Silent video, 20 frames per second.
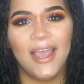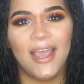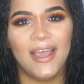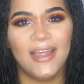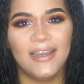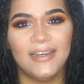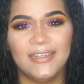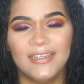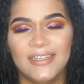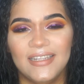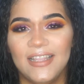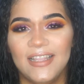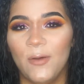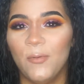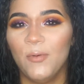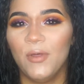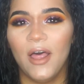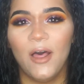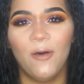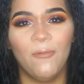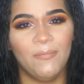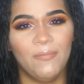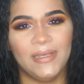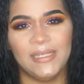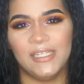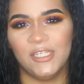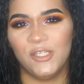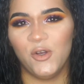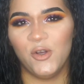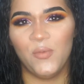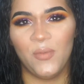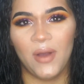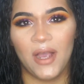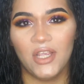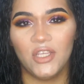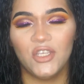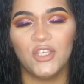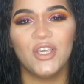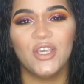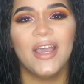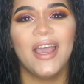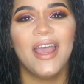and that will help me so much